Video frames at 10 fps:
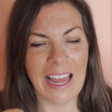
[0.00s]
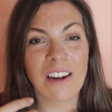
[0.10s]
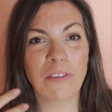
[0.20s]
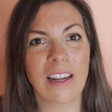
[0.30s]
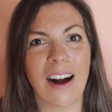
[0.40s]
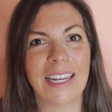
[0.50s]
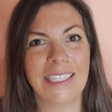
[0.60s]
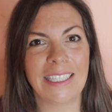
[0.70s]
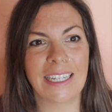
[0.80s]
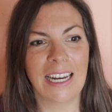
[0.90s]
every
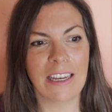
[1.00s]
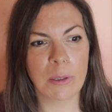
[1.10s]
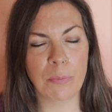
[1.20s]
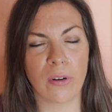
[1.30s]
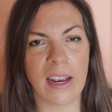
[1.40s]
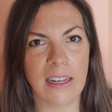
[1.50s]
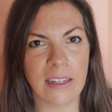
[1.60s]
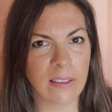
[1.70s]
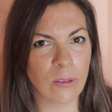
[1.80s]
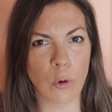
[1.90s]
idea, every
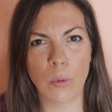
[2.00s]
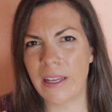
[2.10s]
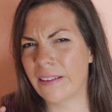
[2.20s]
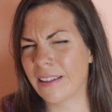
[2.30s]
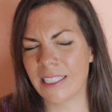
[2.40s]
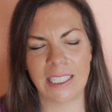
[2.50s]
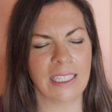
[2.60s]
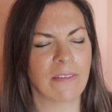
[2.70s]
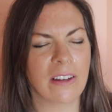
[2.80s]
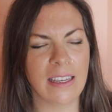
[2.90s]
brainstorming session,
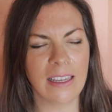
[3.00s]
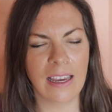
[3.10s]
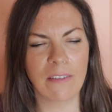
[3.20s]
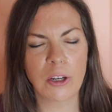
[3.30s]
every